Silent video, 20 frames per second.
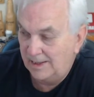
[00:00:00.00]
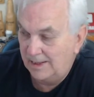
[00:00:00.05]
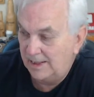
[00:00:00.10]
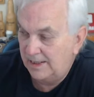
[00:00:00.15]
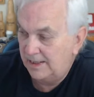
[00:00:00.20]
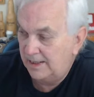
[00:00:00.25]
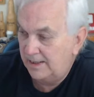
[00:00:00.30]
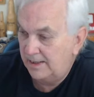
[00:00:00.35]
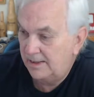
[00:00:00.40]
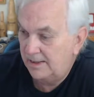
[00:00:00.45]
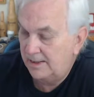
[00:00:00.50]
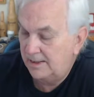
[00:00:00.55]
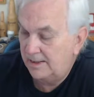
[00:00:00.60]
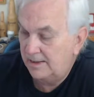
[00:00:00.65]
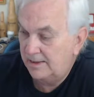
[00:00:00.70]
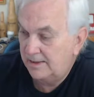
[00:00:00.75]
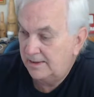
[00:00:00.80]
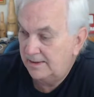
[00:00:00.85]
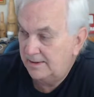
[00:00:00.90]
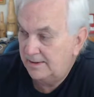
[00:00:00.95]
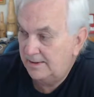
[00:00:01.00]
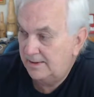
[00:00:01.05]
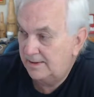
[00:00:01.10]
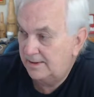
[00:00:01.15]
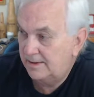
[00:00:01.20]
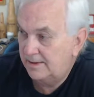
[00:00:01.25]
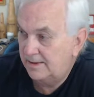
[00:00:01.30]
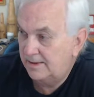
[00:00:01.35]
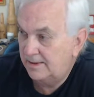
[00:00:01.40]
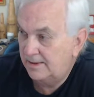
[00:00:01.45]
And
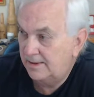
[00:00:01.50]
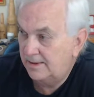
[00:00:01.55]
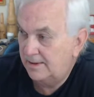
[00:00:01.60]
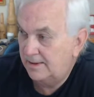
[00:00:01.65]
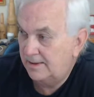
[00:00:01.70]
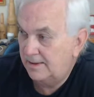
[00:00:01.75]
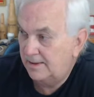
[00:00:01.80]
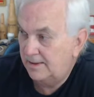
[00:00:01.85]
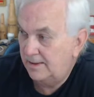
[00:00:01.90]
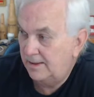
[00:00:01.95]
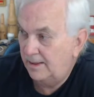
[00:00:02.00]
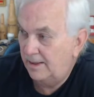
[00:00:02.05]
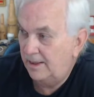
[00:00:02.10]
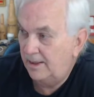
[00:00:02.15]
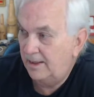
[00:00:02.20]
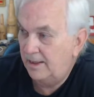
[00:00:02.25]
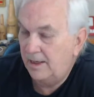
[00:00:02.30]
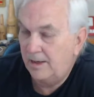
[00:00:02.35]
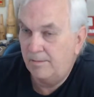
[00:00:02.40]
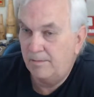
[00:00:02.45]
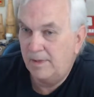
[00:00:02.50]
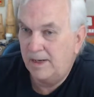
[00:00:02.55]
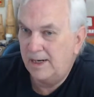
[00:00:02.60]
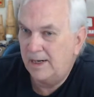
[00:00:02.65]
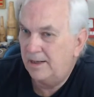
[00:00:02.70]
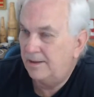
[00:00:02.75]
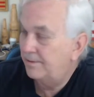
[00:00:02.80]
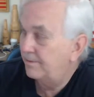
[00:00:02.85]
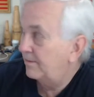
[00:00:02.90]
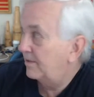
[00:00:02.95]
then come
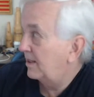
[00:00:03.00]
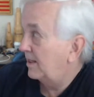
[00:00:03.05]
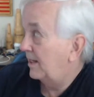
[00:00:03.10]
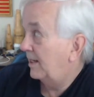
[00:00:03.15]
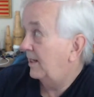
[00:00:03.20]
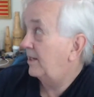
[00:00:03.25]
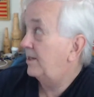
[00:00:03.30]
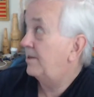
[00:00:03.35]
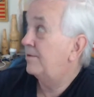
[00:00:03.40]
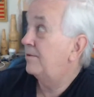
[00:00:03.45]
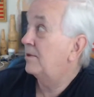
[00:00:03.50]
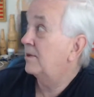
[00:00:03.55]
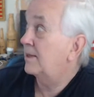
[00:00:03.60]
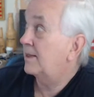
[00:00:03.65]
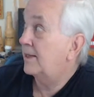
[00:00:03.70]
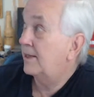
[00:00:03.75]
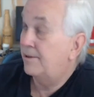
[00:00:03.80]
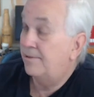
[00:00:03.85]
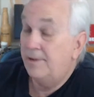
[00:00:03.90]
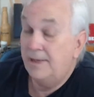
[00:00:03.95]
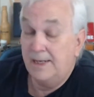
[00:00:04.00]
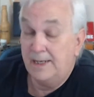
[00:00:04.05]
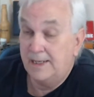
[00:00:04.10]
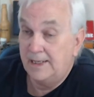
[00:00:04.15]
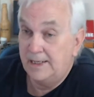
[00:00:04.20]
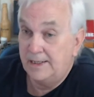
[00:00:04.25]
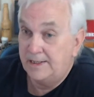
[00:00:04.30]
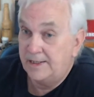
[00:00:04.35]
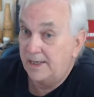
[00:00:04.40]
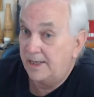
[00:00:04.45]
back. And it don't look like we got
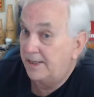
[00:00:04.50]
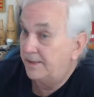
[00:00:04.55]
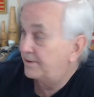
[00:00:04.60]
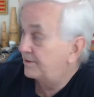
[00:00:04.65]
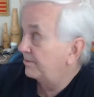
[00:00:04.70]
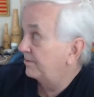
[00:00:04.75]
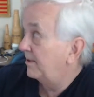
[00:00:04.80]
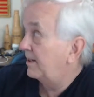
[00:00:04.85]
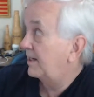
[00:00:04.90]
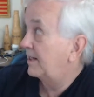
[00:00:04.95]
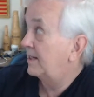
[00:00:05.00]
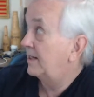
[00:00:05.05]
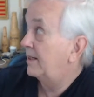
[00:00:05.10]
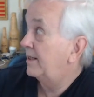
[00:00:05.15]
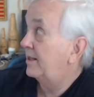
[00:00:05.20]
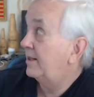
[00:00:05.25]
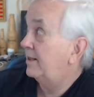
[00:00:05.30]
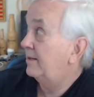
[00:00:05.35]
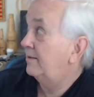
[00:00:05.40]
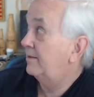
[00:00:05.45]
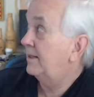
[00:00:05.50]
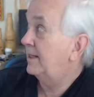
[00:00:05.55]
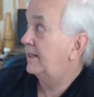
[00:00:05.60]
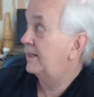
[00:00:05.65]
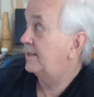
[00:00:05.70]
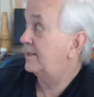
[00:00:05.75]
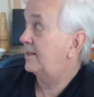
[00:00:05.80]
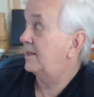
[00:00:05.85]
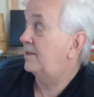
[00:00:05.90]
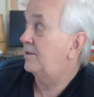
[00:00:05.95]
any chance of rain. The
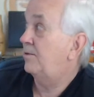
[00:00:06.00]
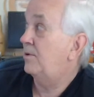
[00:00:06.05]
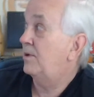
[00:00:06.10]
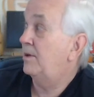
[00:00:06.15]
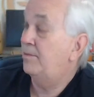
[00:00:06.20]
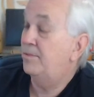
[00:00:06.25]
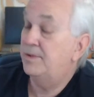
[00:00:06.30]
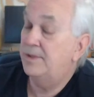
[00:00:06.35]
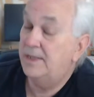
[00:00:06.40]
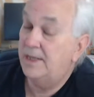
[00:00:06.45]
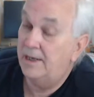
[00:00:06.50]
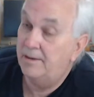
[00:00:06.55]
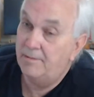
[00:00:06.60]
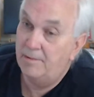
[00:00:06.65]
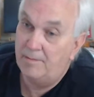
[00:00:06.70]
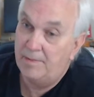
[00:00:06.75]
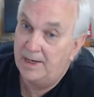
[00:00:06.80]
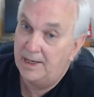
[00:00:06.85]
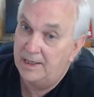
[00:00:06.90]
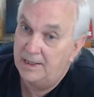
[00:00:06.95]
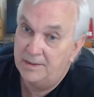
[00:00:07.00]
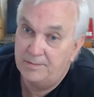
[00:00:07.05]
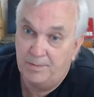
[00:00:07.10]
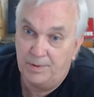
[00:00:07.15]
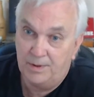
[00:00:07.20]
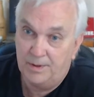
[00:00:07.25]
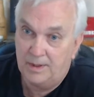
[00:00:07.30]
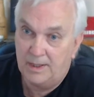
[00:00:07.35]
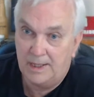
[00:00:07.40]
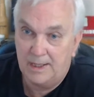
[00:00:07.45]
lady said 20%, but man, it's
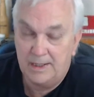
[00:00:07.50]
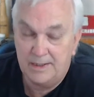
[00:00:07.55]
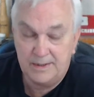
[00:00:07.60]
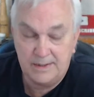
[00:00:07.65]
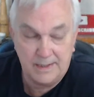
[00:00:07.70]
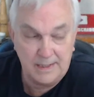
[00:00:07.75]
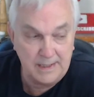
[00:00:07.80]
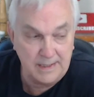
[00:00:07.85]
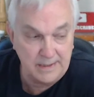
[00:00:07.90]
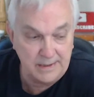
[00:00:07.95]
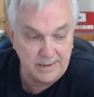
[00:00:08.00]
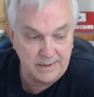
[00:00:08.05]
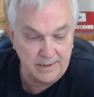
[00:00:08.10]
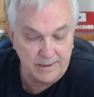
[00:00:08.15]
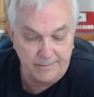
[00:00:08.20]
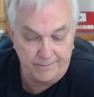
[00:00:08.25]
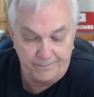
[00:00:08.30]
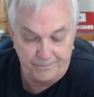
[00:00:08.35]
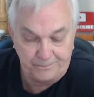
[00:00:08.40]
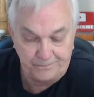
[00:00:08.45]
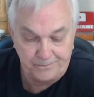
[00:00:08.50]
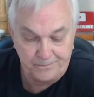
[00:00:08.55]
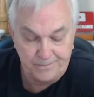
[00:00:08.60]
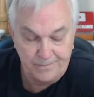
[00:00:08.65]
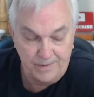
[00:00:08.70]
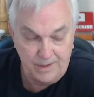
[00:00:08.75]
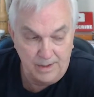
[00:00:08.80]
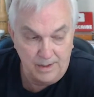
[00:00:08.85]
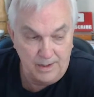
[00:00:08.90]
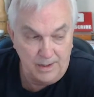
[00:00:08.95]
pretty outside. So
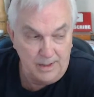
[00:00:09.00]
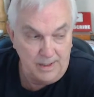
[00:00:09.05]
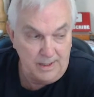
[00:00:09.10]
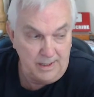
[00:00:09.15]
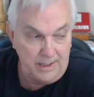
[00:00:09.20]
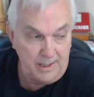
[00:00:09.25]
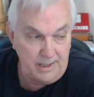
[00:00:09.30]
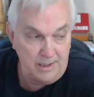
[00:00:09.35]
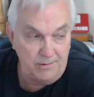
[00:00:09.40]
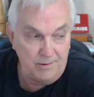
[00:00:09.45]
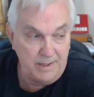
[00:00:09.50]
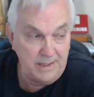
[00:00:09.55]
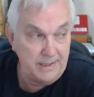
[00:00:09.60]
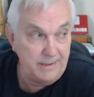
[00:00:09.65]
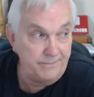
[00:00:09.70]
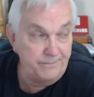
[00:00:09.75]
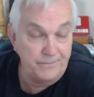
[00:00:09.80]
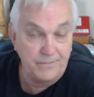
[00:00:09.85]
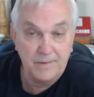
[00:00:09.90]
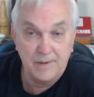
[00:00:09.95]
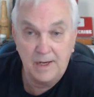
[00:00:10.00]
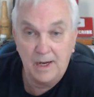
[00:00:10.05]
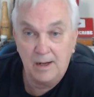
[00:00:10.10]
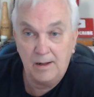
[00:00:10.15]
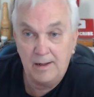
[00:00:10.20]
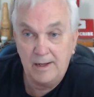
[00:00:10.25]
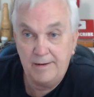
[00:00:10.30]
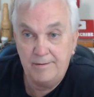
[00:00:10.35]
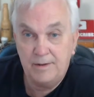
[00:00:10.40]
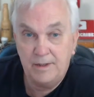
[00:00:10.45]
anyway,
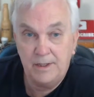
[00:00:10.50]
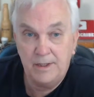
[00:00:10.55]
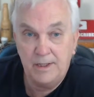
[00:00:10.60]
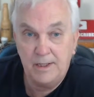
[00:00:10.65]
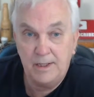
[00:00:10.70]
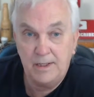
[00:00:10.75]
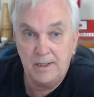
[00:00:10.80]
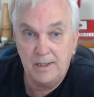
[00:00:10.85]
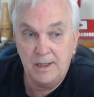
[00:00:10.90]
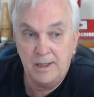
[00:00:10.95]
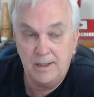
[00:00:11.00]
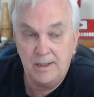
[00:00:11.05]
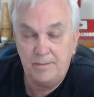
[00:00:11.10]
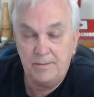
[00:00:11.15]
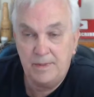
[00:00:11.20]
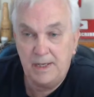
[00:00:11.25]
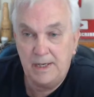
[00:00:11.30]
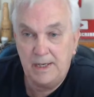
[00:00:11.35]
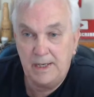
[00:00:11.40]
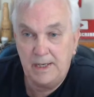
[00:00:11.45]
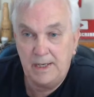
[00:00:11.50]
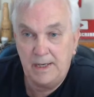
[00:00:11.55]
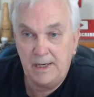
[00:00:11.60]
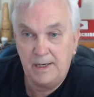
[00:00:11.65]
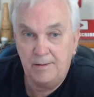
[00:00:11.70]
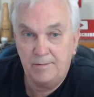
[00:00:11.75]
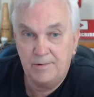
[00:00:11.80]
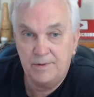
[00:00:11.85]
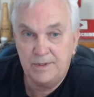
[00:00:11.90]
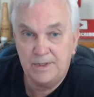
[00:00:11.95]
y'all have a good hump day,
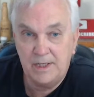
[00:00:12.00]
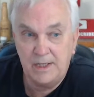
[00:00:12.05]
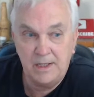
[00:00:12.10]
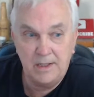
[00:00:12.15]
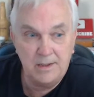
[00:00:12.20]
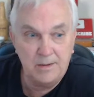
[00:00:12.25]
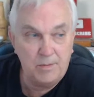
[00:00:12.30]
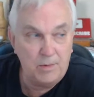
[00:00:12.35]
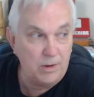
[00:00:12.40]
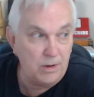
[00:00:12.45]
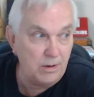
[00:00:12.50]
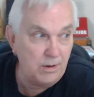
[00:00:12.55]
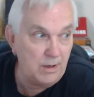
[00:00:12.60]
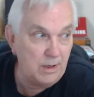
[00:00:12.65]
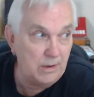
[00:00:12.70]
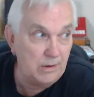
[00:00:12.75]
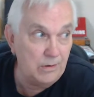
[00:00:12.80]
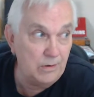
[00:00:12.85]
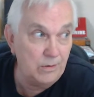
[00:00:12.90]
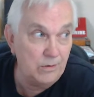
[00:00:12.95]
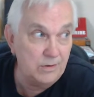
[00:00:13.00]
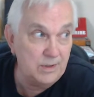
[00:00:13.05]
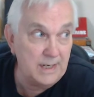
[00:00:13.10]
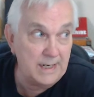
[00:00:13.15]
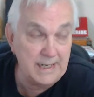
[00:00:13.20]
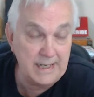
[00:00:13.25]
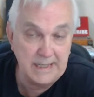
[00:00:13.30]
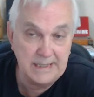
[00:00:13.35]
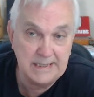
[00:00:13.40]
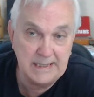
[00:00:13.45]
and we'll see you tomorrow on
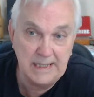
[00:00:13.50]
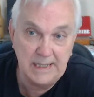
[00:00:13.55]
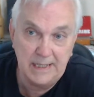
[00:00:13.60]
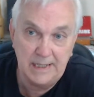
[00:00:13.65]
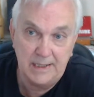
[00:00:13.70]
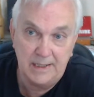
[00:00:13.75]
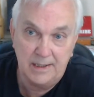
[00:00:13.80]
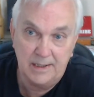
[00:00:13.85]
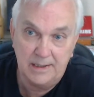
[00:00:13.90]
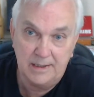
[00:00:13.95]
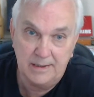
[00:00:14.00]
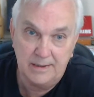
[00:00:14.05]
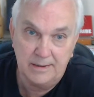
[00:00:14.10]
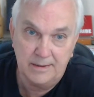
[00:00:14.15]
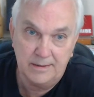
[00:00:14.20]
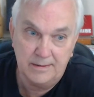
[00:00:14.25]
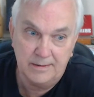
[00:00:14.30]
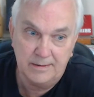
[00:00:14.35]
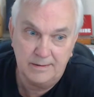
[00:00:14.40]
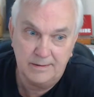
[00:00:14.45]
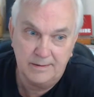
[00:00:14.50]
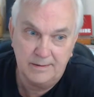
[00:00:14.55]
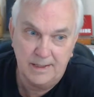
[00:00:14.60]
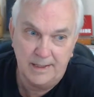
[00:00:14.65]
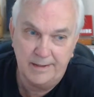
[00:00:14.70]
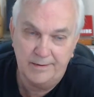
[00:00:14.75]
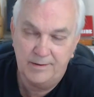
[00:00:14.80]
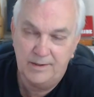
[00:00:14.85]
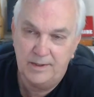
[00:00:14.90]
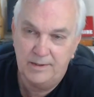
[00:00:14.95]
tax day.
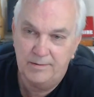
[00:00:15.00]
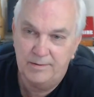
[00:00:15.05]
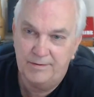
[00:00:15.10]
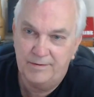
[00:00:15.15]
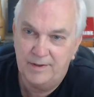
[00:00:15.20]
Have a good